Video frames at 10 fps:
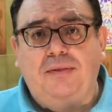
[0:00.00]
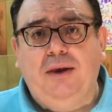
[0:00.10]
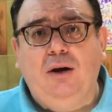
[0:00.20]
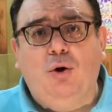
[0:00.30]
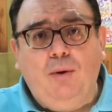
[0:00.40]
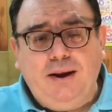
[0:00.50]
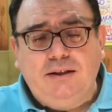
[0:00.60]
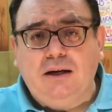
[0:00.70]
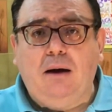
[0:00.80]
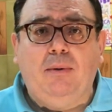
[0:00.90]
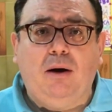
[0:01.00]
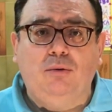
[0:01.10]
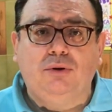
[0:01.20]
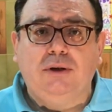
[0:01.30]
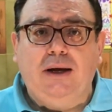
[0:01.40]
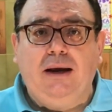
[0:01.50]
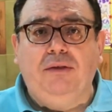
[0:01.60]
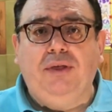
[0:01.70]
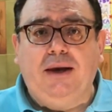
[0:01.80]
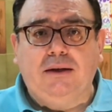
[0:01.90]
the knowledge about
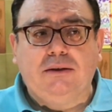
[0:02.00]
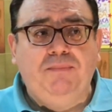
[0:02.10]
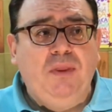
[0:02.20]
things,